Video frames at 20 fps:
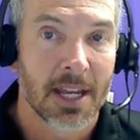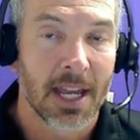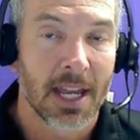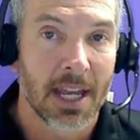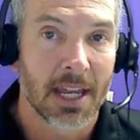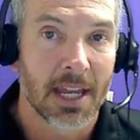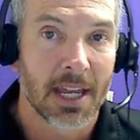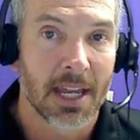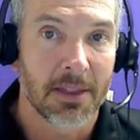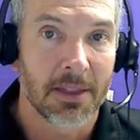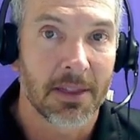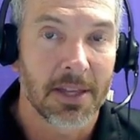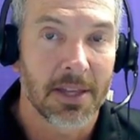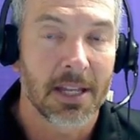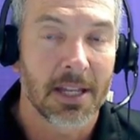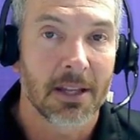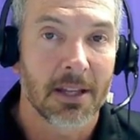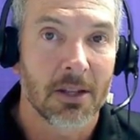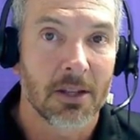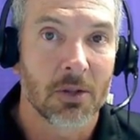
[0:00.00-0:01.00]
and I
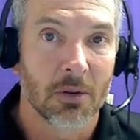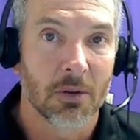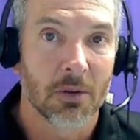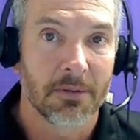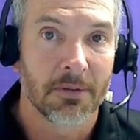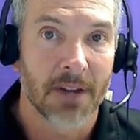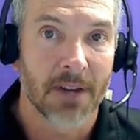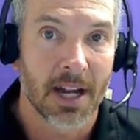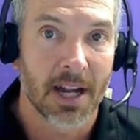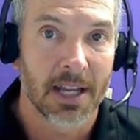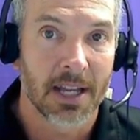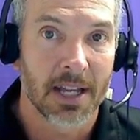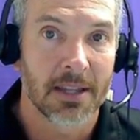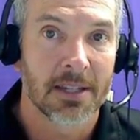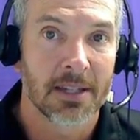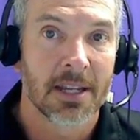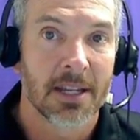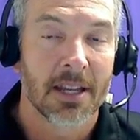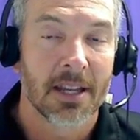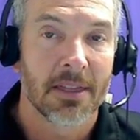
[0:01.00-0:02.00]
think you'll
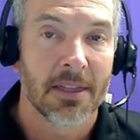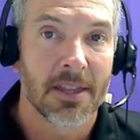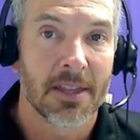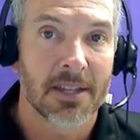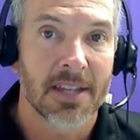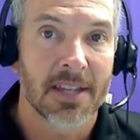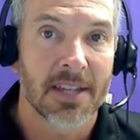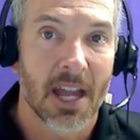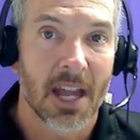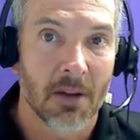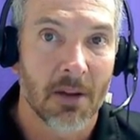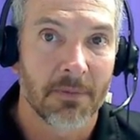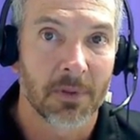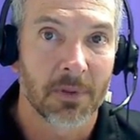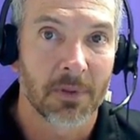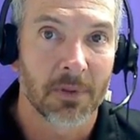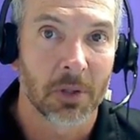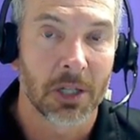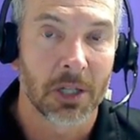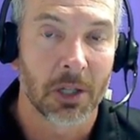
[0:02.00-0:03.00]
find this
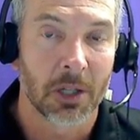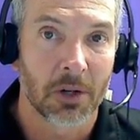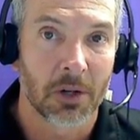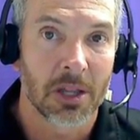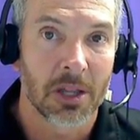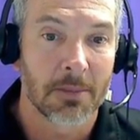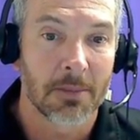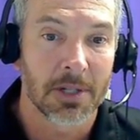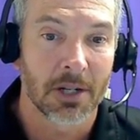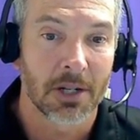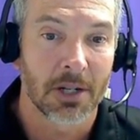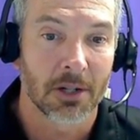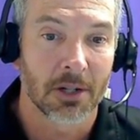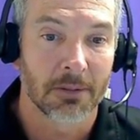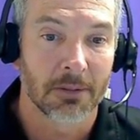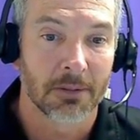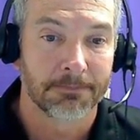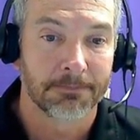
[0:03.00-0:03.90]
helpful in learning the material.